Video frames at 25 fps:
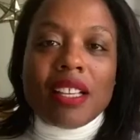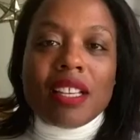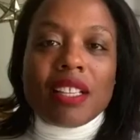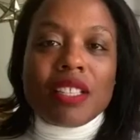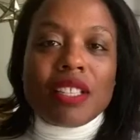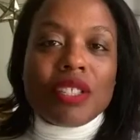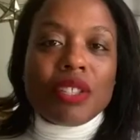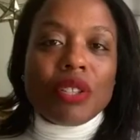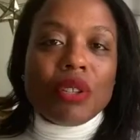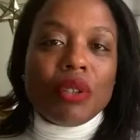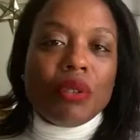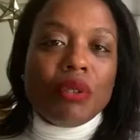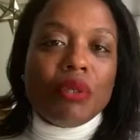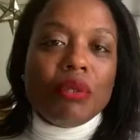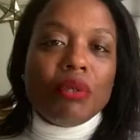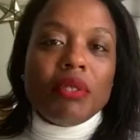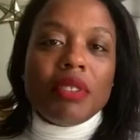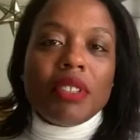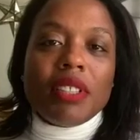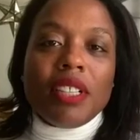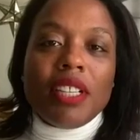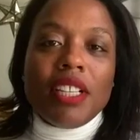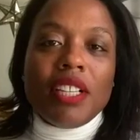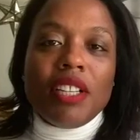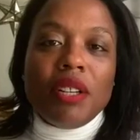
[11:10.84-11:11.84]
So,
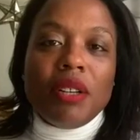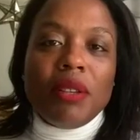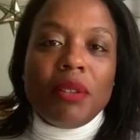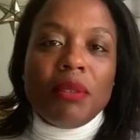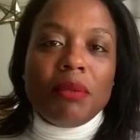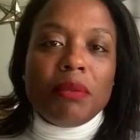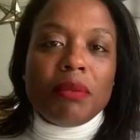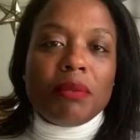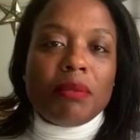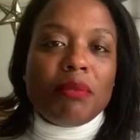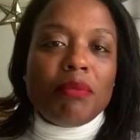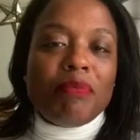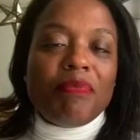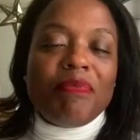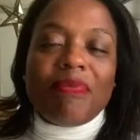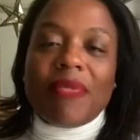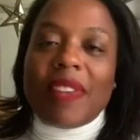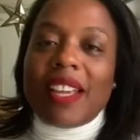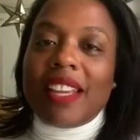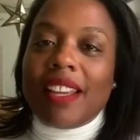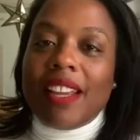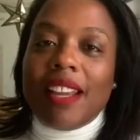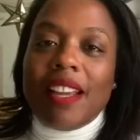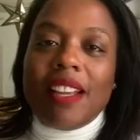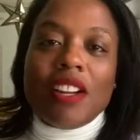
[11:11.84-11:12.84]

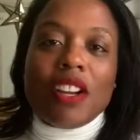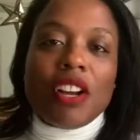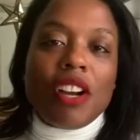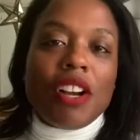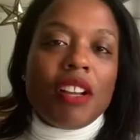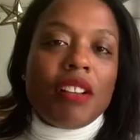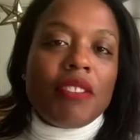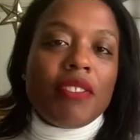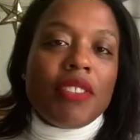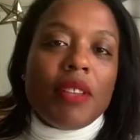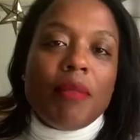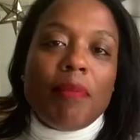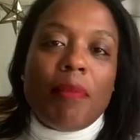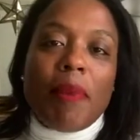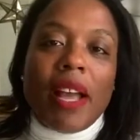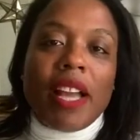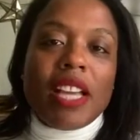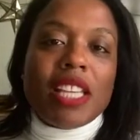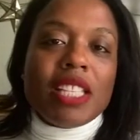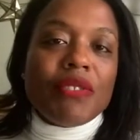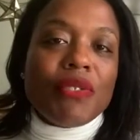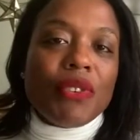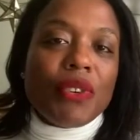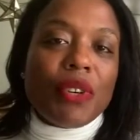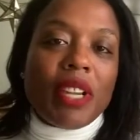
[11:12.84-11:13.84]
again, the
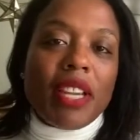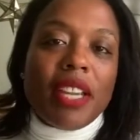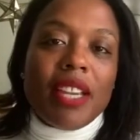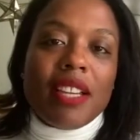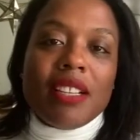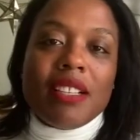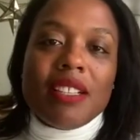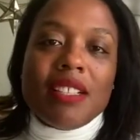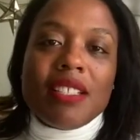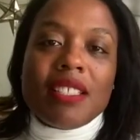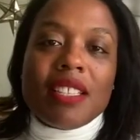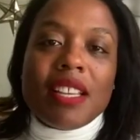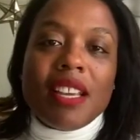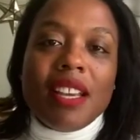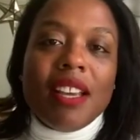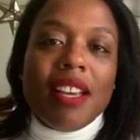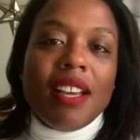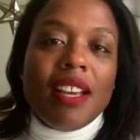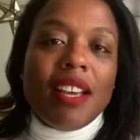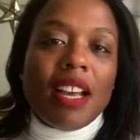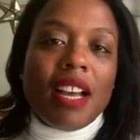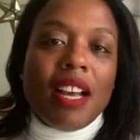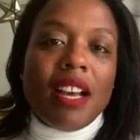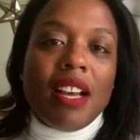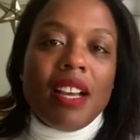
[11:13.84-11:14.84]
past 4 years,
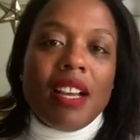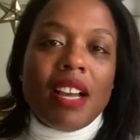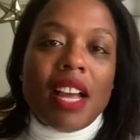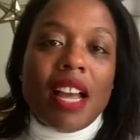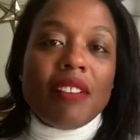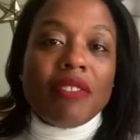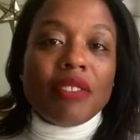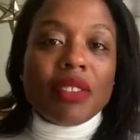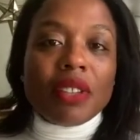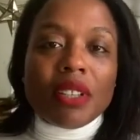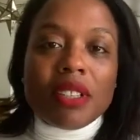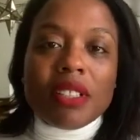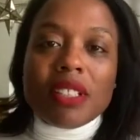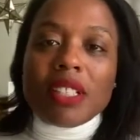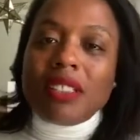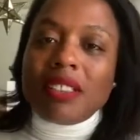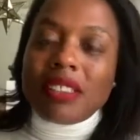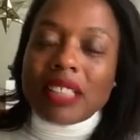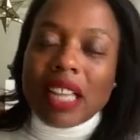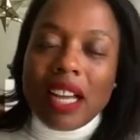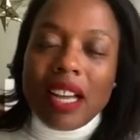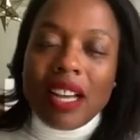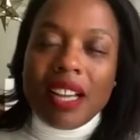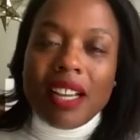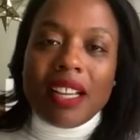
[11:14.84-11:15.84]
I've learned a
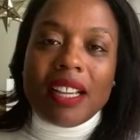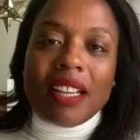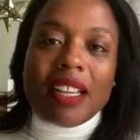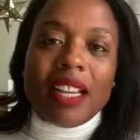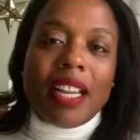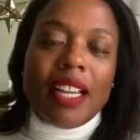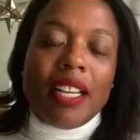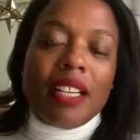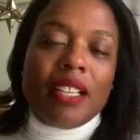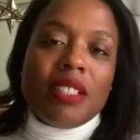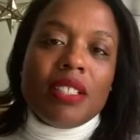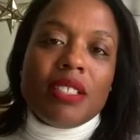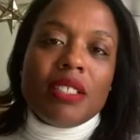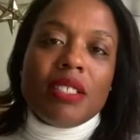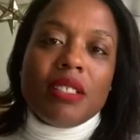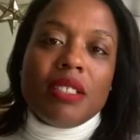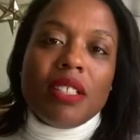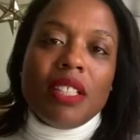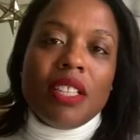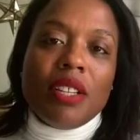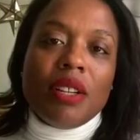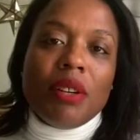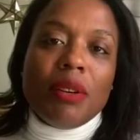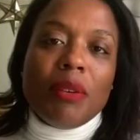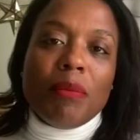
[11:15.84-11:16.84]
lot. And,
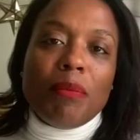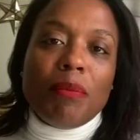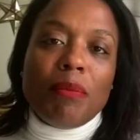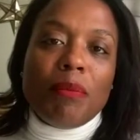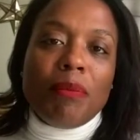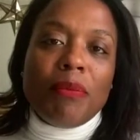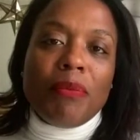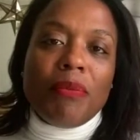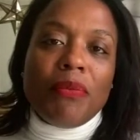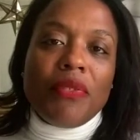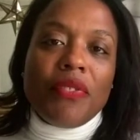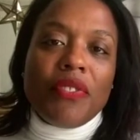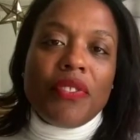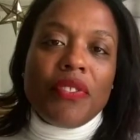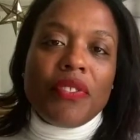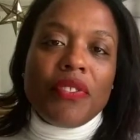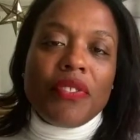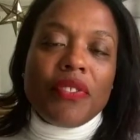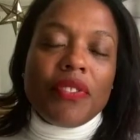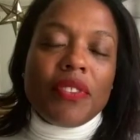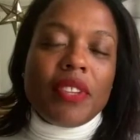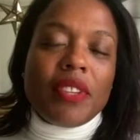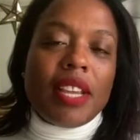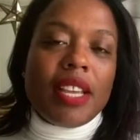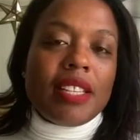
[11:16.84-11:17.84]

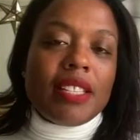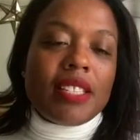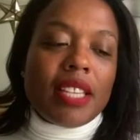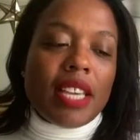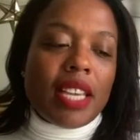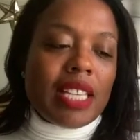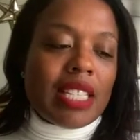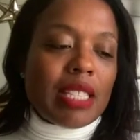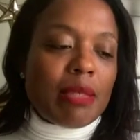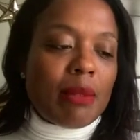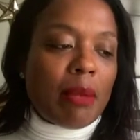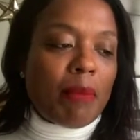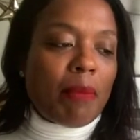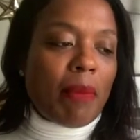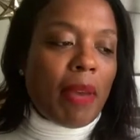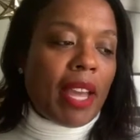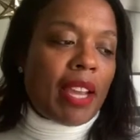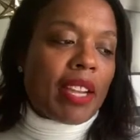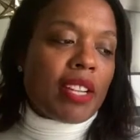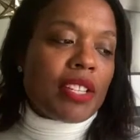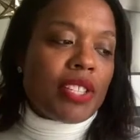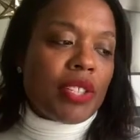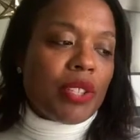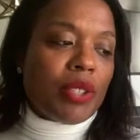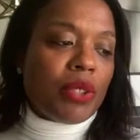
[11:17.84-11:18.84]
it takes me
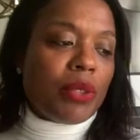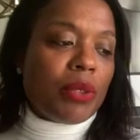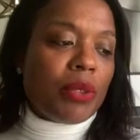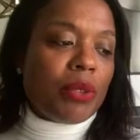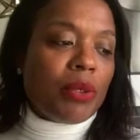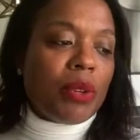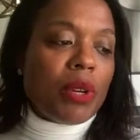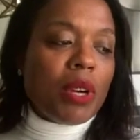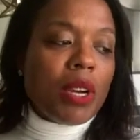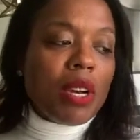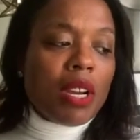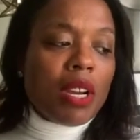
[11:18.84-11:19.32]
back to